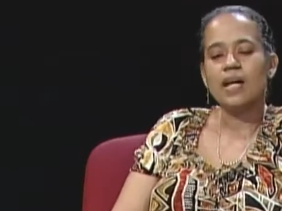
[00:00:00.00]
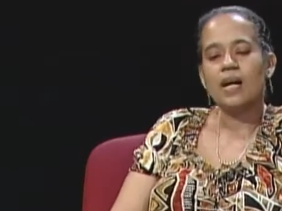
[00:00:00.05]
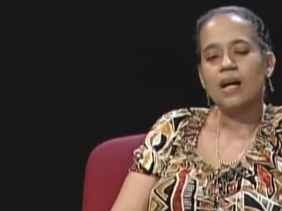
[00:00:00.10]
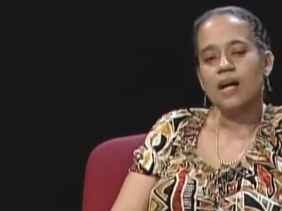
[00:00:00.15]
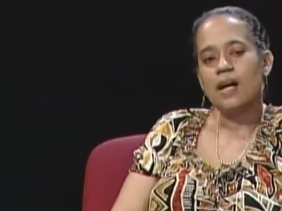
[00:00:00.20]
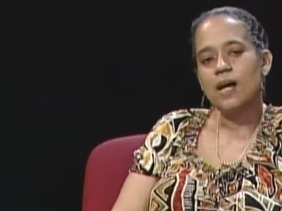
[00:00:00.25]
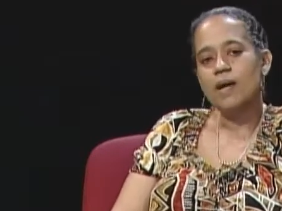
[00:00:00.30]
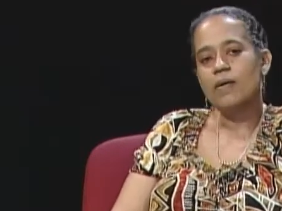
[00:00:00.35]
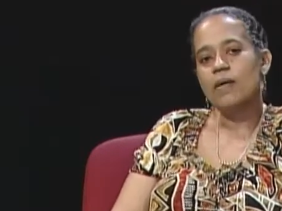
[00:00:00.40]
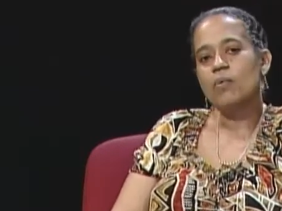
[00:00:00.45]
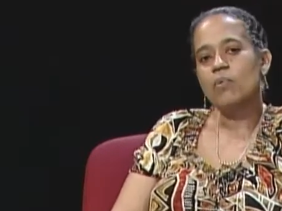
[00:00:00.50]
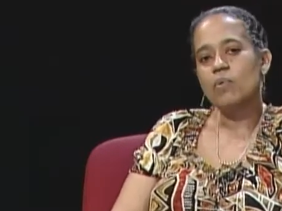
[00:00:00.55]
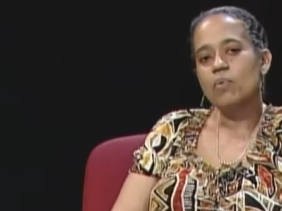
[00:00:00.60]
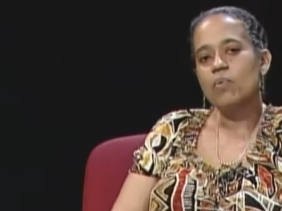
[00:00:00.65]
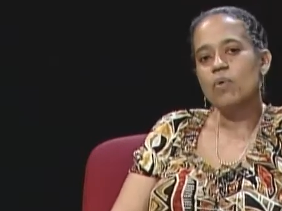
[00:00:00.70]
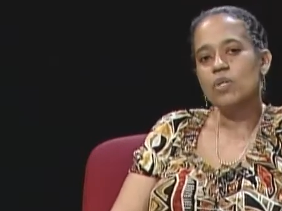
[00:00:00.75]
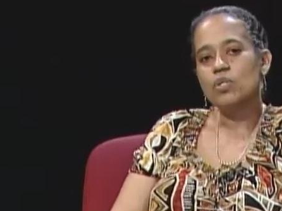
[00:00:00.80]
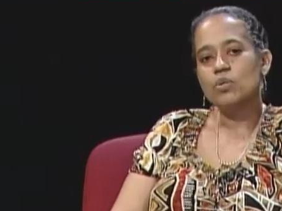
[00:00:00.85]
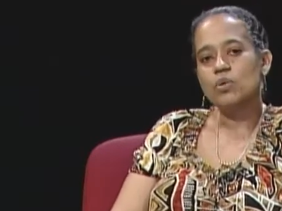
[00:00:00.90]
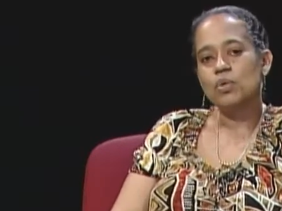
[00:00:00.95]
And we
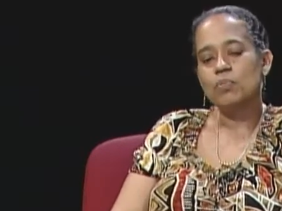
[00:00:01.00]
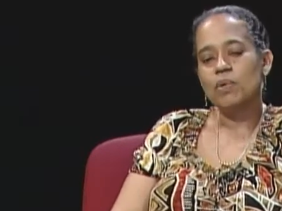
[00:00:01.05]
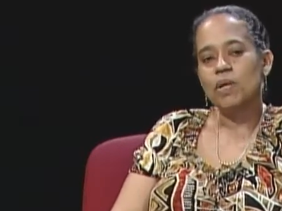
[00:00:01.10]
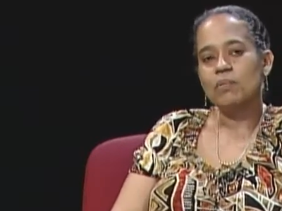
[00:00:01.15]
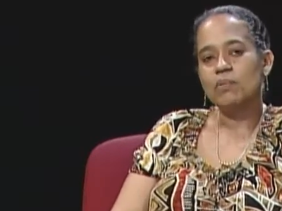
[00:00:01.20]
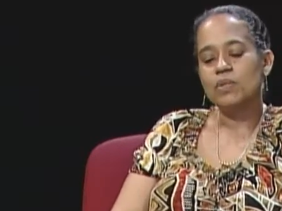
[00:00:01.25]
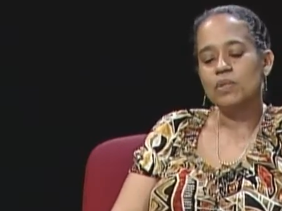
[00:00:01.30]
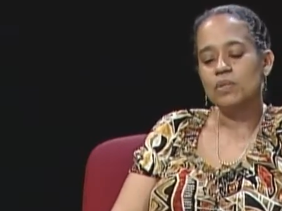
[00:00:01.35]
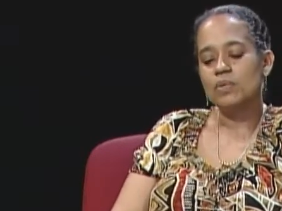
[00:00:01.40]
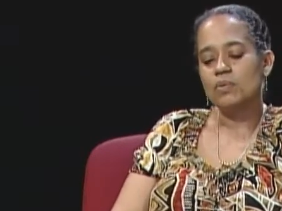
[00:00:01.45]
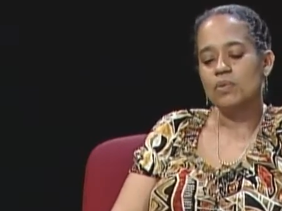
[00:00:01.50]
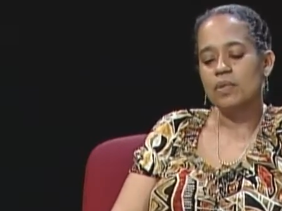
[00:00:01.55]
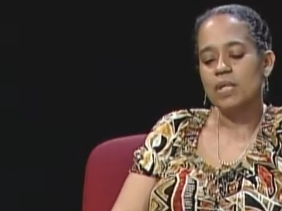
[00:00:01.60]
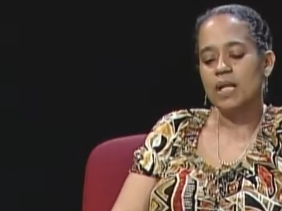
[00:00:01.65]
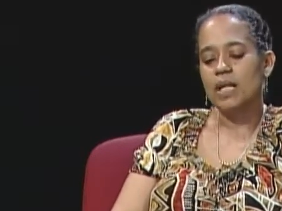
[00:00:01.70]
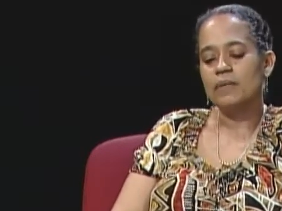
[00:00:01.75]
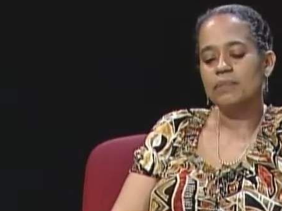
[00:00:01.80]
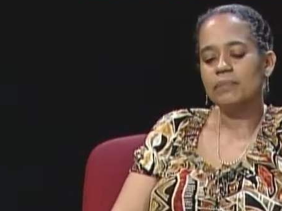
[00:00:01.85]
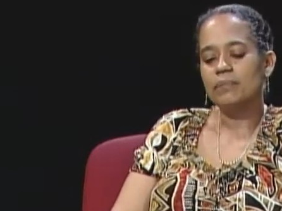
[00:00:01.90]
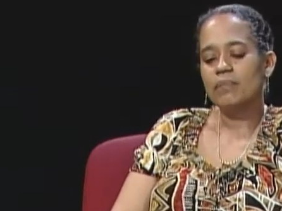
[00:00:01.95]
want you to be able to do
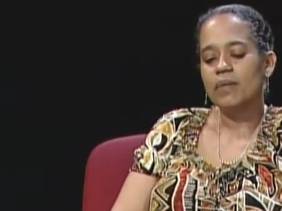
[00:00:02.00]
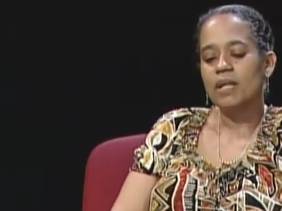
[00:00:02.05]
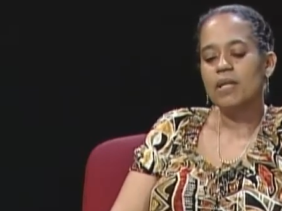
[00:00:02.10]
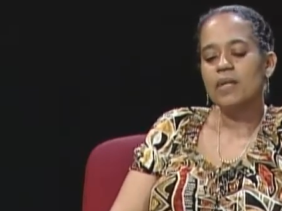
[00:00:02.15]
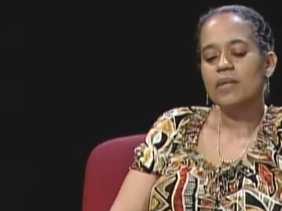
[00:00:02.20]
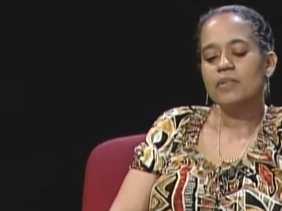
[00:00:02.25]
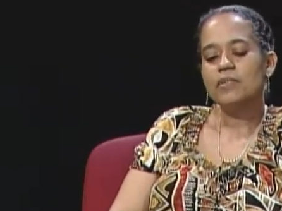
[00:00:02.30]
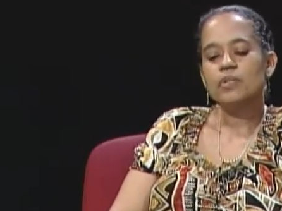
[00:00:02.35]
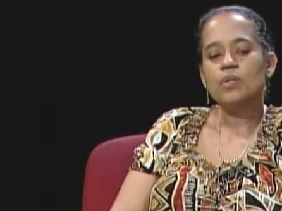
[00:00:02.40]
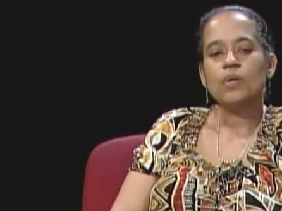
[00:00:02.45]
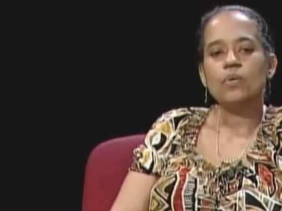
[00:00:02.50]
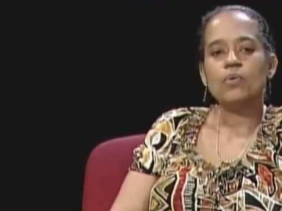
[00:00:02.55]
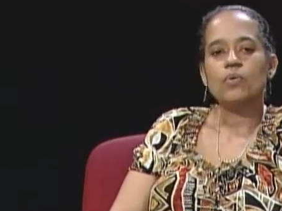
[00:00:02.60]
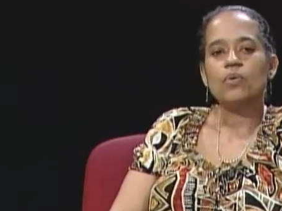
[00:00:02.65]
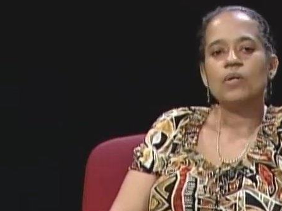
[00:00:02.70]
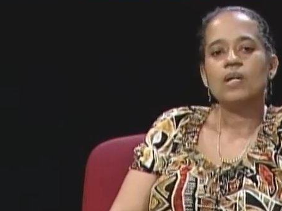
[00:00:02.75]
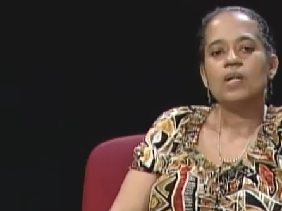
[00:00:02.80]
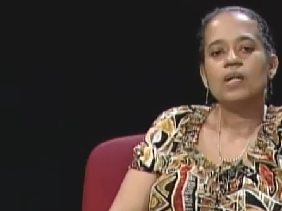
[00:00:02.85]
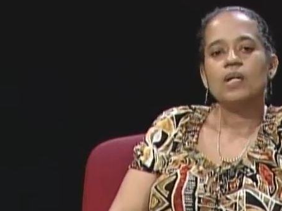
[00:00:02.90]
that. So,